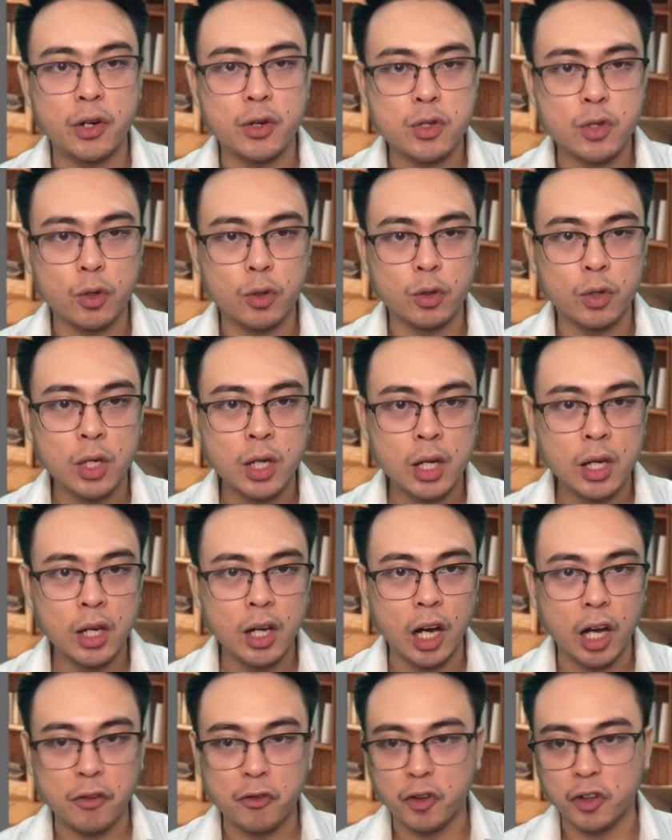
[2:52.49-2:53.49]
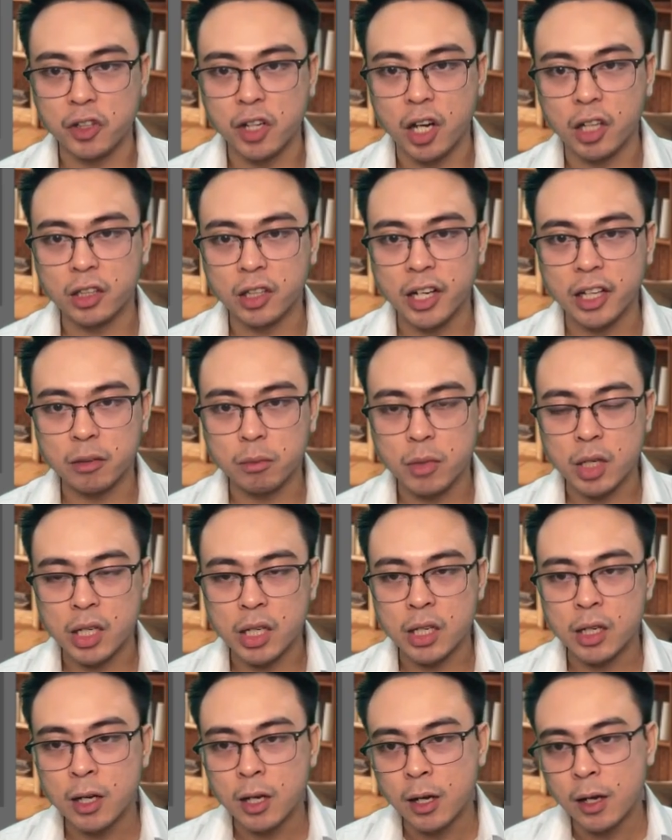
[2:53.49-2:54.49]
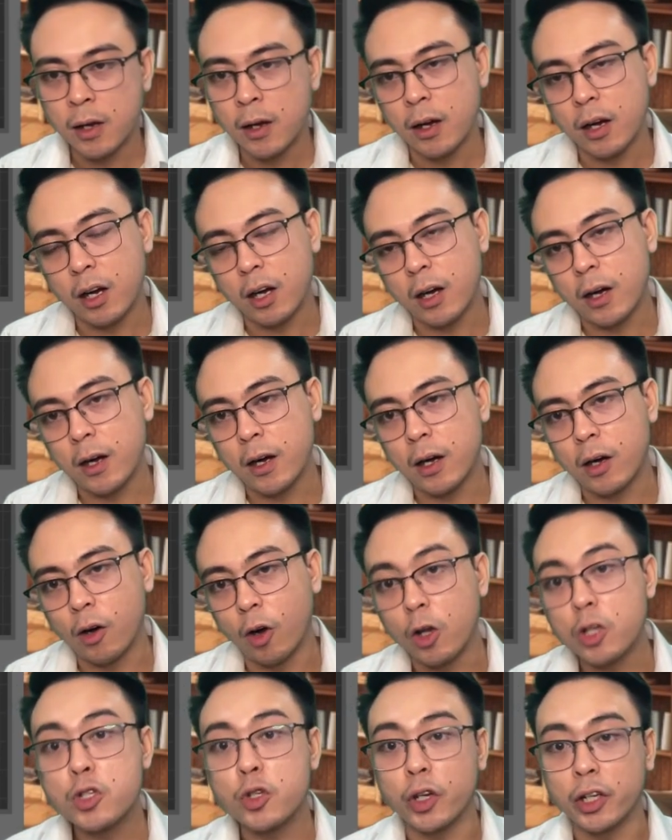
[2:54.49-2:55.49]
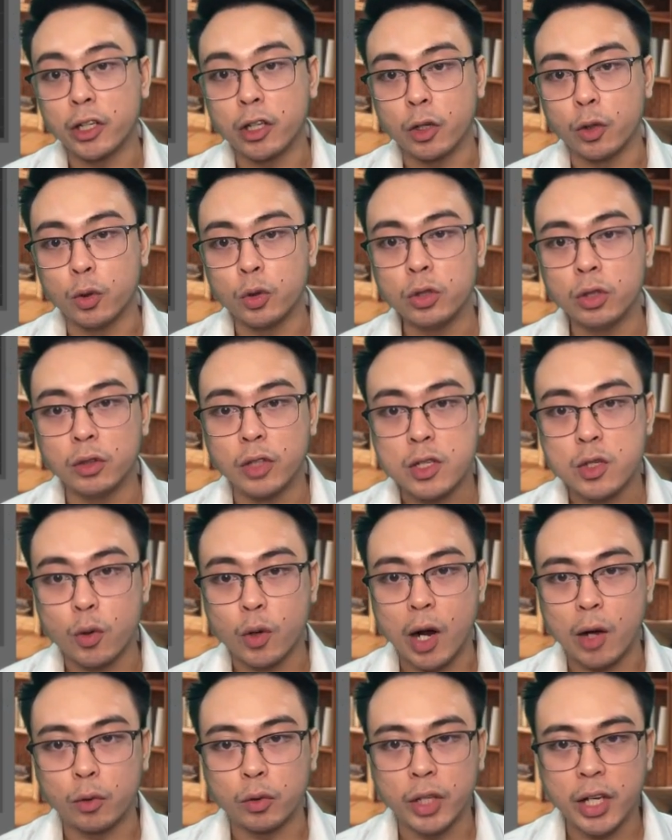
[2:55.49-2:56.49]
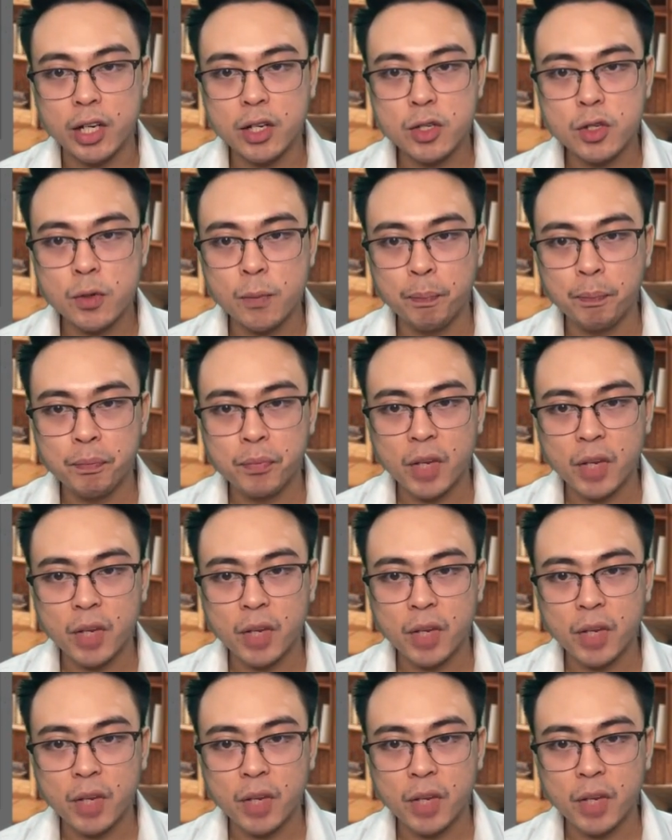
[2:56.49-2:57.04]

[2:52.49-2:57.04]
So I forgot. Let me also include the surroundings.